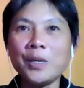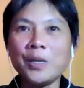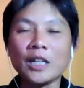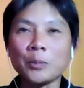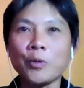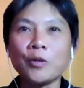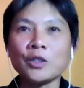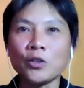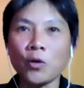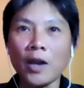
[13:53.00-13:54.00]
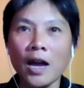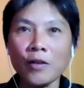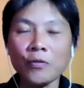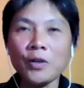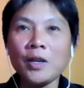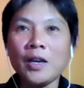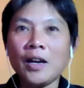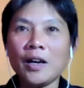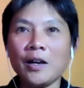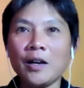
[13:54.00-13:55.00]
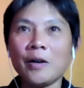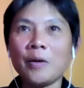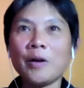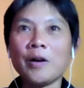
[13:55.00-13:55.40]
peak experience in your life, where